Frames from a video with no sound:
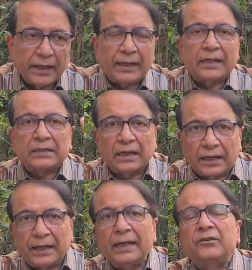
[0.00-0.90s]
It has
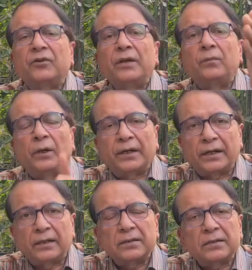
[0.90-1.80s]
again three
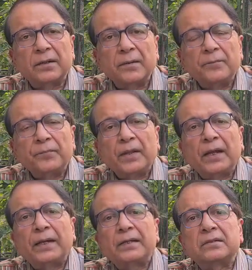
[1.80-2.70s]
verticals.
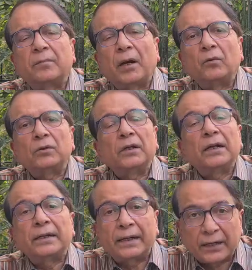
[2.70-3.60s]
It is about
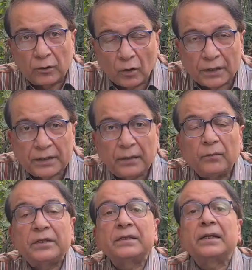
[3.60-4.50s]
technology,
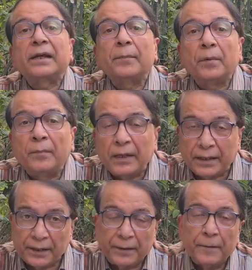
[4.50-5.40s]
which is the
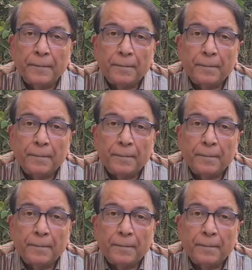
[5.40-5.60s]
capability.